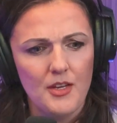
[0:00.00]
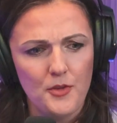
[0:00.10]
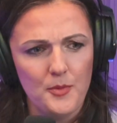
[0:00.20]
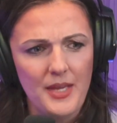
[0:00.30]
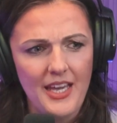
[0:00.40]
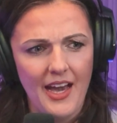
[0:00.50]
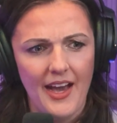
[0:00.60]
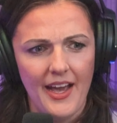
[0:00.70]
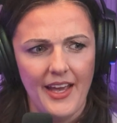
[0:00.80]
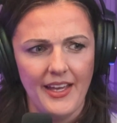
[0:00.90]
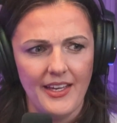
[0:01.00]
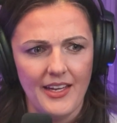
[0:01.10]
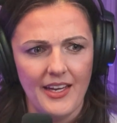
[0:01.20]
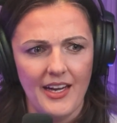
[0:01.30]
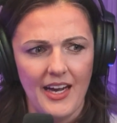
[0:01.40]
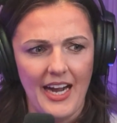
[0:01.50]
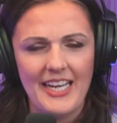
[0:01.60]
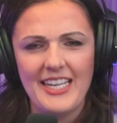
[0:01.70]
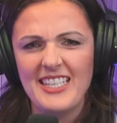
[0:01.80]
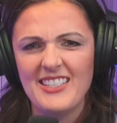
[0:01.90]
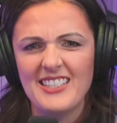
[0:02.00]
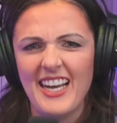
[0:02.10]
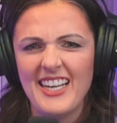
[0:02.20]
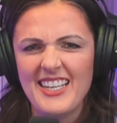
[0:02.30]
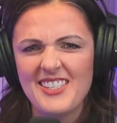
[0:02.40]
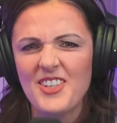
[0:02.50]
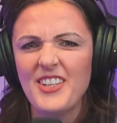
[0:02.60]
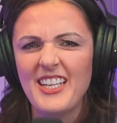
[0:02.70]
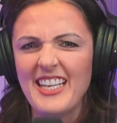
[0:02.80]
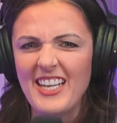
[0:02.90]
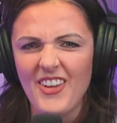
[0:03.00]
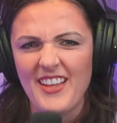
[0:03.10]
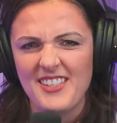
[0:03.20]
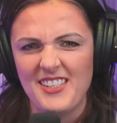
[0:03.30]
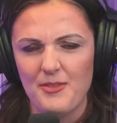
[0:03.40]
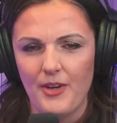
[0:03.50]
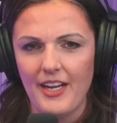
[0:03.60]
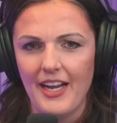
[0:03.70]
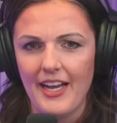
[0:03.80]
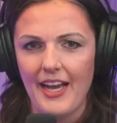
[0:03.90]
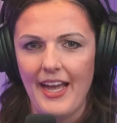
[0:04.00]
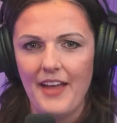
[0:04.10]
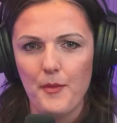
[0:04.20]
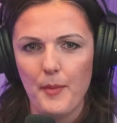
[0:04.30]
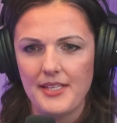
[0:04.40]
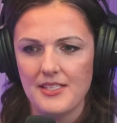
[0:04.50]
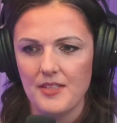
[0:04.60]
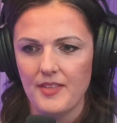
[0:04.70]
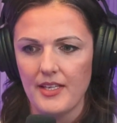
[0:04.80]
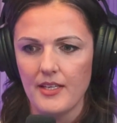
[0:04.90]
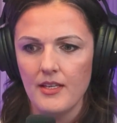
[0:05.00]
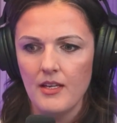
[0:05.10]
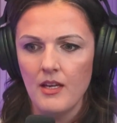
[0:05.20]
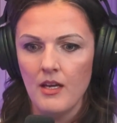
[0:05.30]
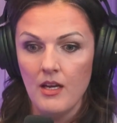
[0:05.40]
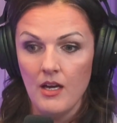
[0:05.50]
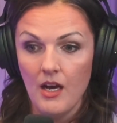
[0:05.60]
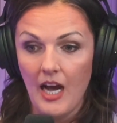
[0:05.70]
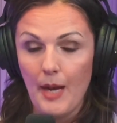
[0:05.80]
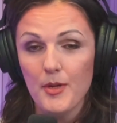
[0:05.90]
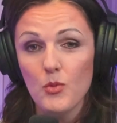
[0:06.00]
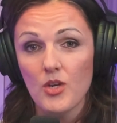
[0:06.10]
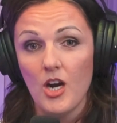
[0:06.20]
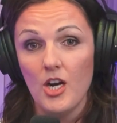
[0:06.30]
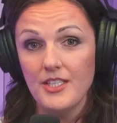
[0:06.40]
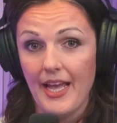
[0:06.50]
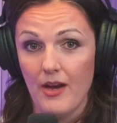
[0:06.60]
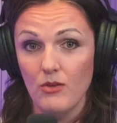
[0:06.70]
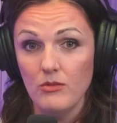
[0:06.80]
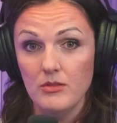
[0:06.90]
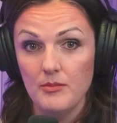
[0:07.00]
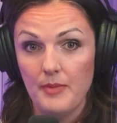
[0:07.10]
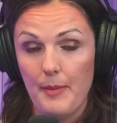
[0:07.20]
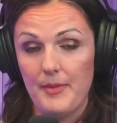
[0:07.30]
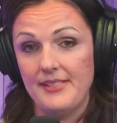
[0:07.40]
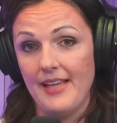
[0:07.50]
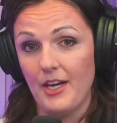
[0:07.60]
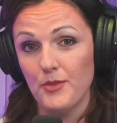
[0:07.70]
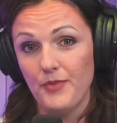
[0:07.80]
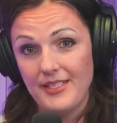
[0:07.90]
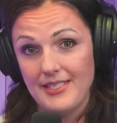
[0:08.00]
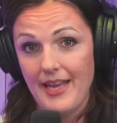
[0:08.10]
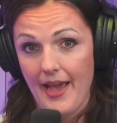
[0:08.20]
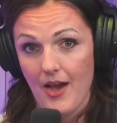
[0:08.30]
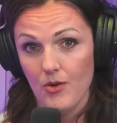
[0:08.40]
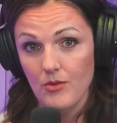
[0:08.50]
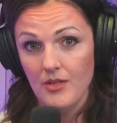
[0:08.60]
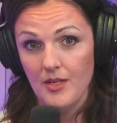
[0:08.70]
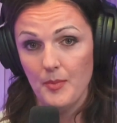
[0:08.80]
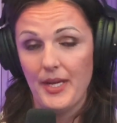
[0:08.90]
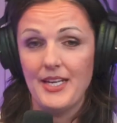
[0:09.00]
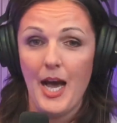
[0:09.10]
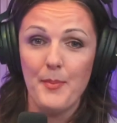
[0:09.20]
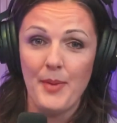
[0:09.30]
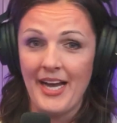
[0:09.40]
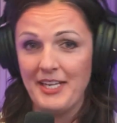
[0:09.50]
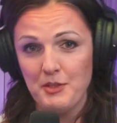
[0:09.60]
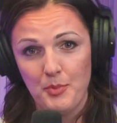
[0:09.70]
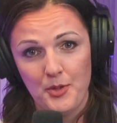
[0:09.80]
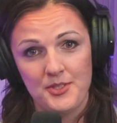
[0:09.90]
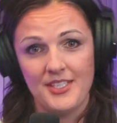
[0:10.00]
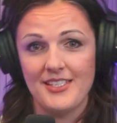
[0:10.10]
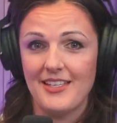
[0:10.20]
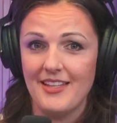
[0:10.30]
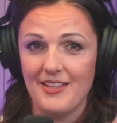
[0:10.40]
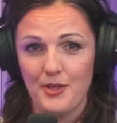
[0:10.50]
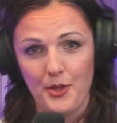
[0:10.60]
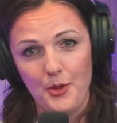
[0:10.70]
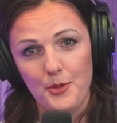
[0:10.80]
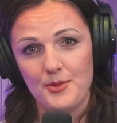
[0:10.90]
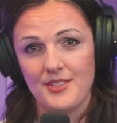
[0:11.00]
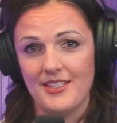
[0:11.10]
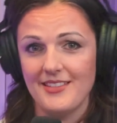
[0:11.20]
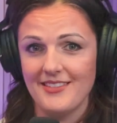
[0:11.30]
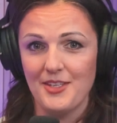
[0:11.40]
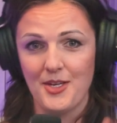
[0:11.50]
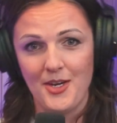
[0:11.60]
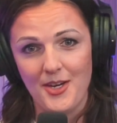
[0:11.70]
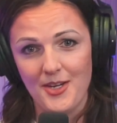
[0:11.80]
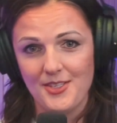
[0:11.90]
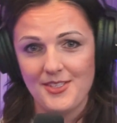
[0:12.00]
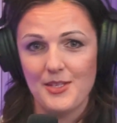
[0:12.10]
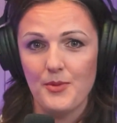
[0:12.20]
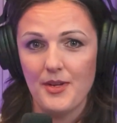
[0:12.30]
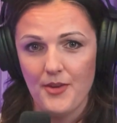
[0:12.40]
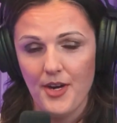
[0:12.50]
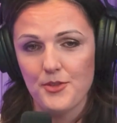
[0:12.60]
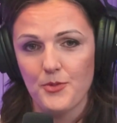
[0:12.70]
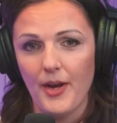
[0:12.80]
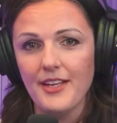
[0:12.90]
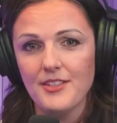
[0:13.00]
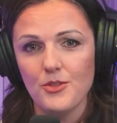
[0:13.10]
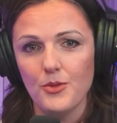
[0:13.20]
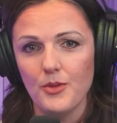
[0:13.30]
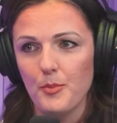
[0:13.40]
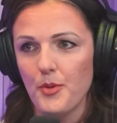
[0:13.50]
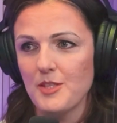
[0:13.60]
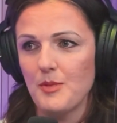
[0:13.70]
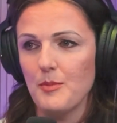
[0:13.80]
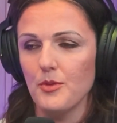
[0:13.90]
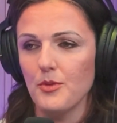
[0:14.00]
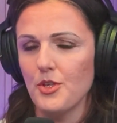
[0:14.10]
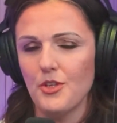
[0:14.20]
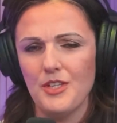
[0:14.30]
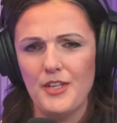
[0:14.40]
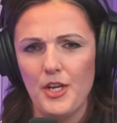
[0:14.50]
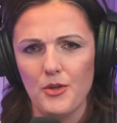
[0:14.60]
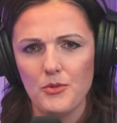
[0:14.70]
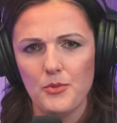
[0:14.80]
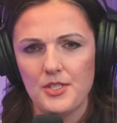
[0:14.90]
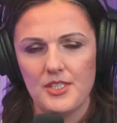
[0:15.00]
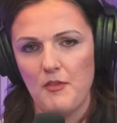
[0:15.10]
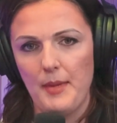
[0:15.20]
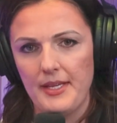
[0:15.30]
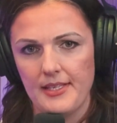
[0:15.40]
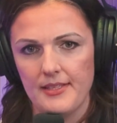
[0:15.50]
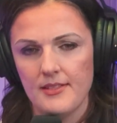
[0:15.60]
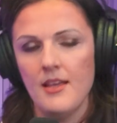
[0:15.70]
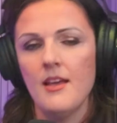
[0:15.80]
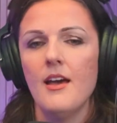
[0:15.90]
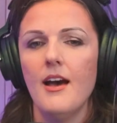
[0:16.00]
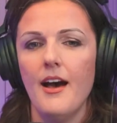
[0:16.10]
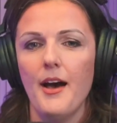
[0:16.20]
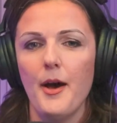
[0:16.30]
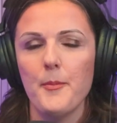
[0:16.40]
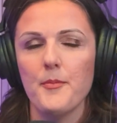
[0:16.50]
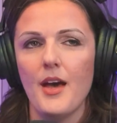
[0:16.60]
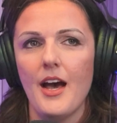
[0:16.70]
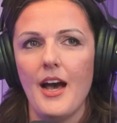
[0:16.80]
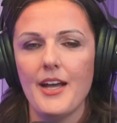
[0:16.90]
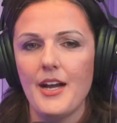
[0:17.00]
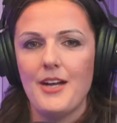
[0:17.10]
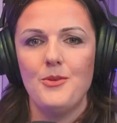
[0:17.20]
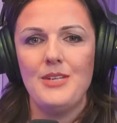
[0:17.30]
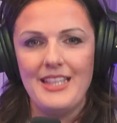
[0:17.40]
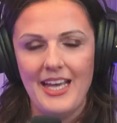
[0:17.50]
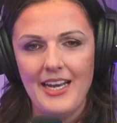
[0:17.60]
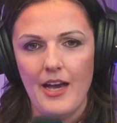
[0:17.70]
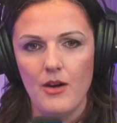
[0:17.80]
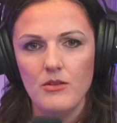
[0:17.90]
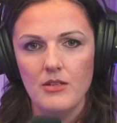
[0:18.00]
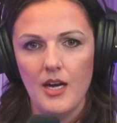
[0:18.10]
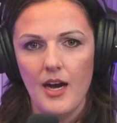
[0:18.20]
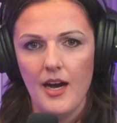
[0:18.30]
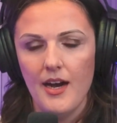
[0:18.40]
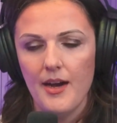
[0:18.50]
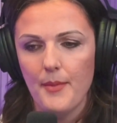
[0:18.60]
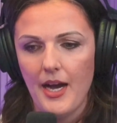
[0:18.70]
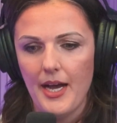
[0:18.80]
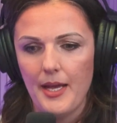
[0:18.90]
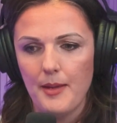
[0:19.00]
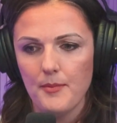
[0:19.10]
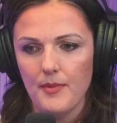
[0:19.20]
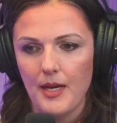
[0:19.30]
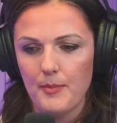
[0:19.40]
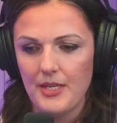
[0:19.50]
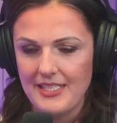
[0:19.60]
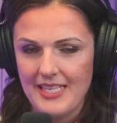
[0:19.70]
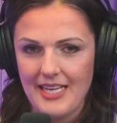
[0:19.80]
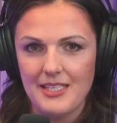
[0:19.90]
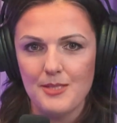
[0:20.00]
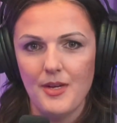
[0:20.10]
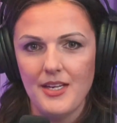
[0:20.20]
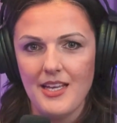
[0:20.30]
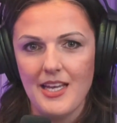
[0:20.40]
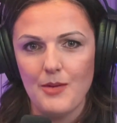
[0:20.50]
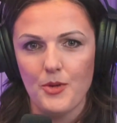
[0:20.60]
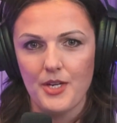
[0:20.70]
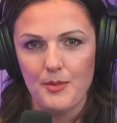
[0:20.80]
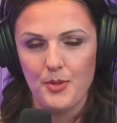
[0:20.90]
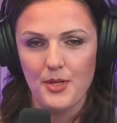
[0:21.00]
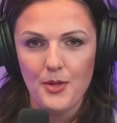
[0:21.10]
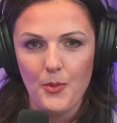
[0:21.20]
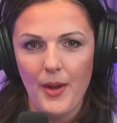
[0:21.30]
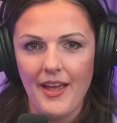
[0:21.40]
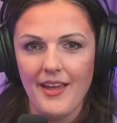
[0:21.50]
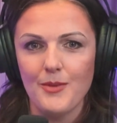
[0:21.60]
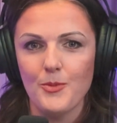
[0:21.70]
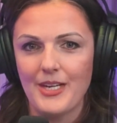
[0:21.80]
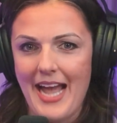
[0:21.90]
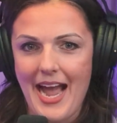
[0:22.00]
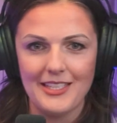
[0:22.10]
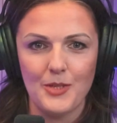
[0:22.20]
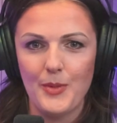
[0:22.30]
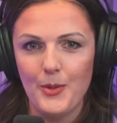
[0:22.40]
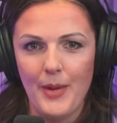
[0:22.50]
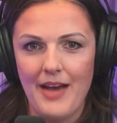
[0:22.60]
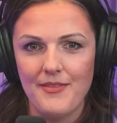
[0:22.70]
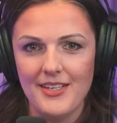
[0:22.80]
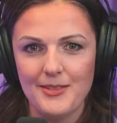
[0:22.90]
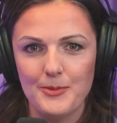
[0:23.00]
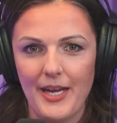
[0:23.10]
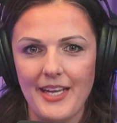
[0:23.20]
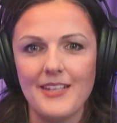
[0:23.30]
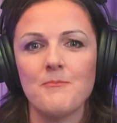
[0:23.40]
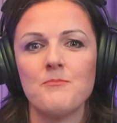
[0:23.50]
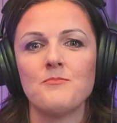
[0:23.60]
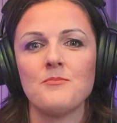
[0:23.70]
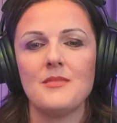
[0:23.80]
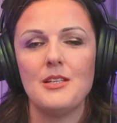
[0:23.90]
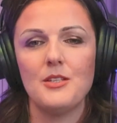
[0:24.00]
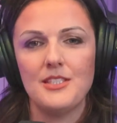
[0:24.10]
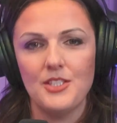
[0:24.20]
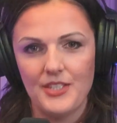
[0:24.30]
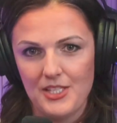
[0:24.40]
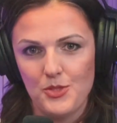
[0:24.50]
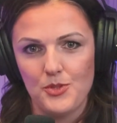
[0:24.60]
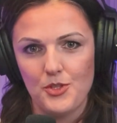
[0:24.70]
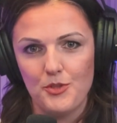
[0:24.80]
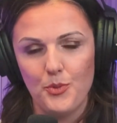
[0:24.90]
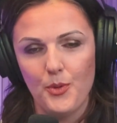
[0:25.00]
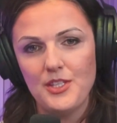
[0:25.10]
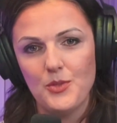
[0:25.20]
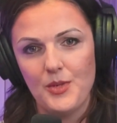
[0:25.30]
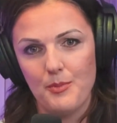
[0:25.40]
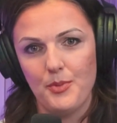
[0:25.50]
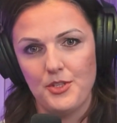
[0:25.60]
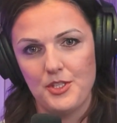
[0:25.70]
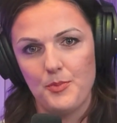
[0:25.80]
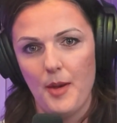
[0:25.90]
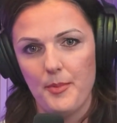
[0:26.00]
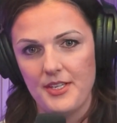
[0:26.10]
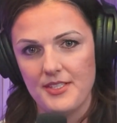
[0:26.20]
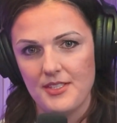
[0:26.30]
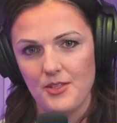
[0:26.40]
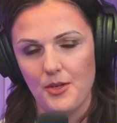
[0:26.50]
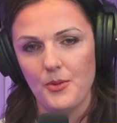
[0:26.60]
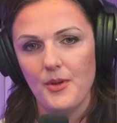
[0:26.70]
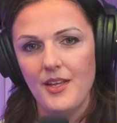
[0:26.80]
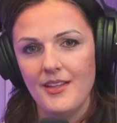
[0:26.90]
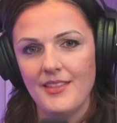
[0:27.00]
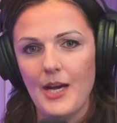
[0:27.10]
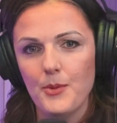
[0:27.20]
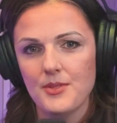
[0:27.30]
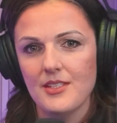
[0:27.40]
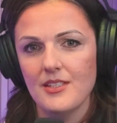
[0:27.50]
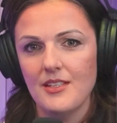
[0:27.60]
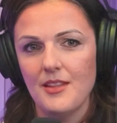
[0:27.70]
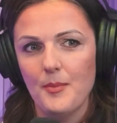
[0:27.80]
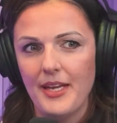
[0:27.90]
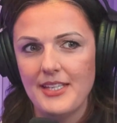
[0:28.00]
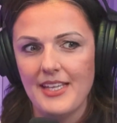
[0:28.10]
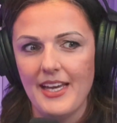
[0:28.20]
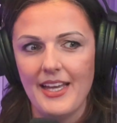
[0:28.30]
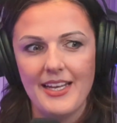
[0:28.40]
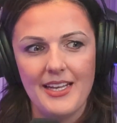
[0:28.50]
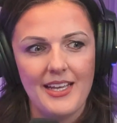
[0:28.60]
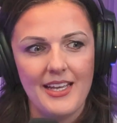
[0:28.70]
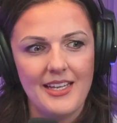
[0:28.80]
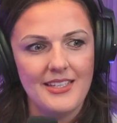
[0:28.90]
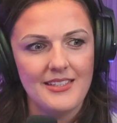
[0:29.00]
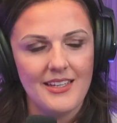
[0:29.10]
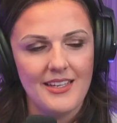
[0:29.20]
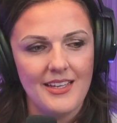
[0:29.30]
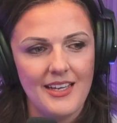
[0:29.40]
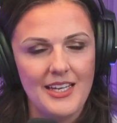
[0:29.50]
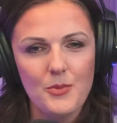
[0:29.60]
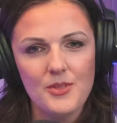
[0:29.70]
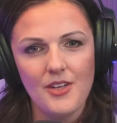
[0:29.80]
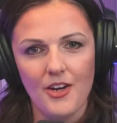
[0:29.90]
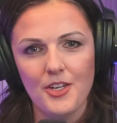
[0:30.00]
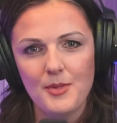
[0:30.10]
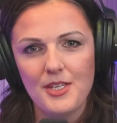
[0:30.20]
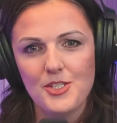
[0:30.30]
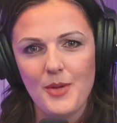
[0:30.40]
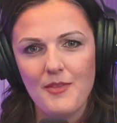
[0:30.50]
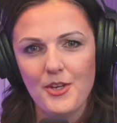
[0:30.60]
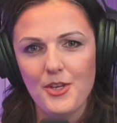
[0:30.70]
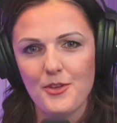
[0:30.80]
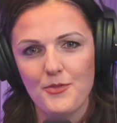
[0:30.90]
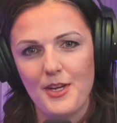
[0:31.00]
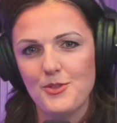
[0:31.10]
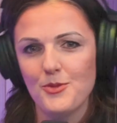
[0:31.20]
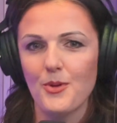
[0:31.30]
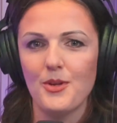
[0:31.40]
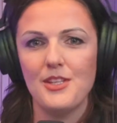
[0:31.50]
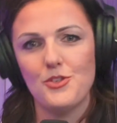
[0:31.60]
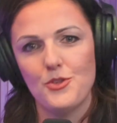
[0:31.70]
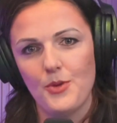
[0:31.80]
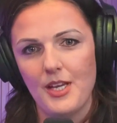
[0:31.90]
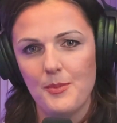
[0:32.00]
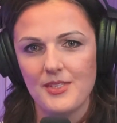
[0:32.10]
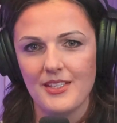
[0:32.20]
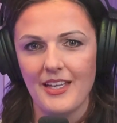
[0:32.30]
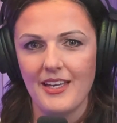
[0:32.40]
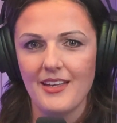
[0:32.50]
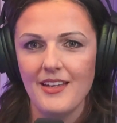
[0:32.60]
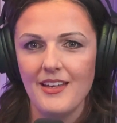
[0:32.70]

for me, I I didn't I didn't necessarily need all that stuff, right? I, I had the mindset of like, I'm going to work hard now. I'm going to sacrifice now by not buying the purses and the clothes and the cars and whatever else, right? To impress people who you don't even know, which doesn't even make sense. Um, I, I don't need that now. Um, I'm I'm gonna take this money and we're gonna put it away and we're gonna act like we don't have it, right? Until it gets to a certain point that we could purchase properties. And so that was the the mindset. And in and it was hard because you have all your other friends who are going on these trips and like